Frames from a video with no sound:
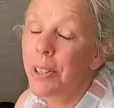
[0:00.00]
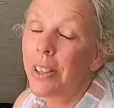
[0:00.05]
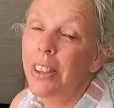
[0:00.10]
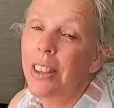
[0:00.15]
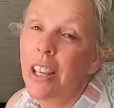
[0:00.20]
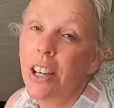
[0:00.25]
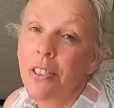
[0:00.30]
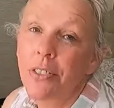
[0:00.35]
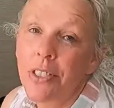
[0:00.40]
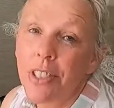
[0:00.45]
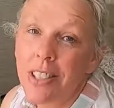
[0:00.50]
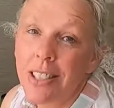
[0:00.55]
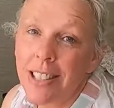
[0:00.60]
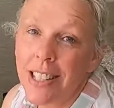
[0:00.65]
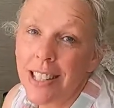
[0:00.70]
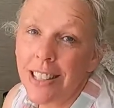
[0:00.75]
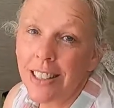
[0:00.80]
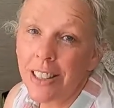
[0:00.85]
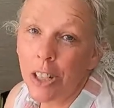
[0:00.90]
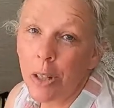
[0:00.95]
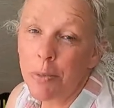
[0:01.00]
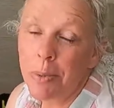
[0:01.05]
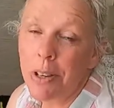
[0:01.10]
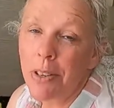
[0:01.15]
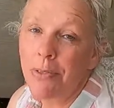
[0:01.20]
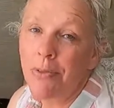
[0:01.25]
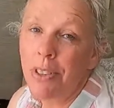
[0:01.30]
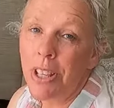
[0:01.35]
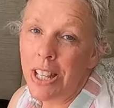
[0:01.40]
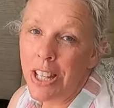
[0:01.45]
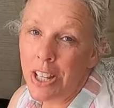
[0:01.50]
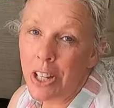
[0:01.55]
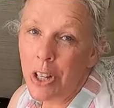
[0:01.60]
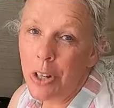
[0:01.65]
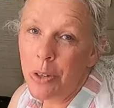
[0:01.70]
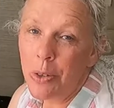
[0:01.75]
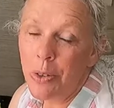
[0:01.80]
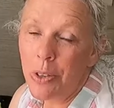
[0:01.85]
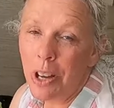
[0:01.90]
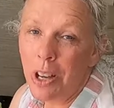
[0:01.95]
would love to see a little bit of
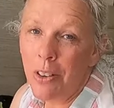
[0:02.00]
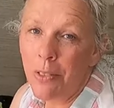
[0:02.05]
video